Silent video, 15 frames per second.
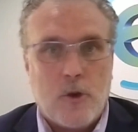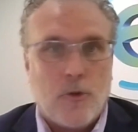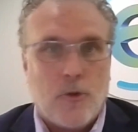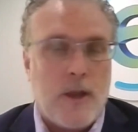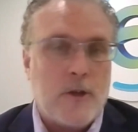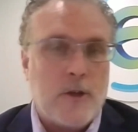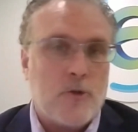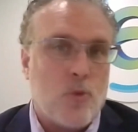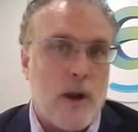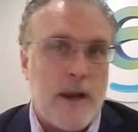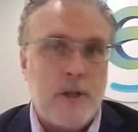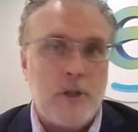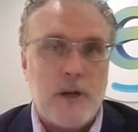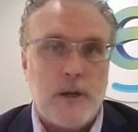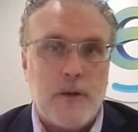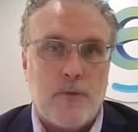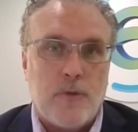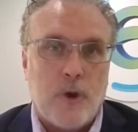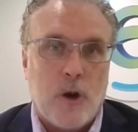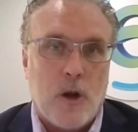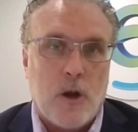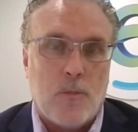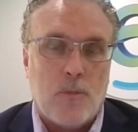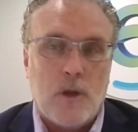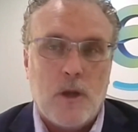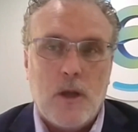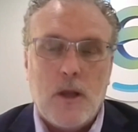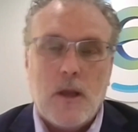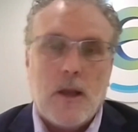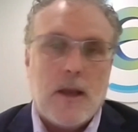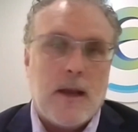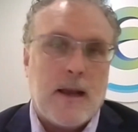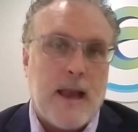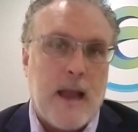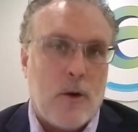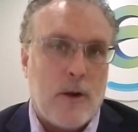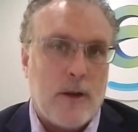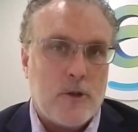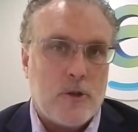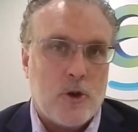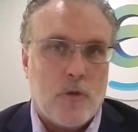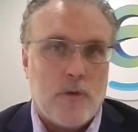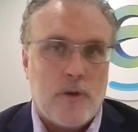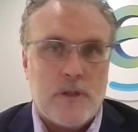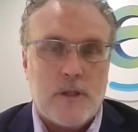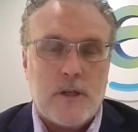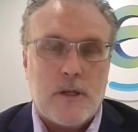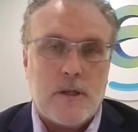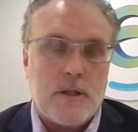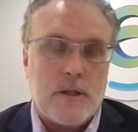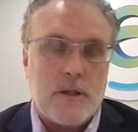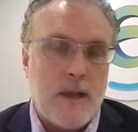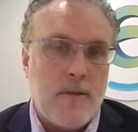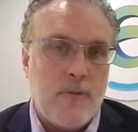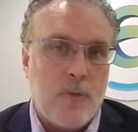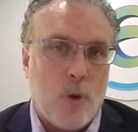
So things ranging from accounting services,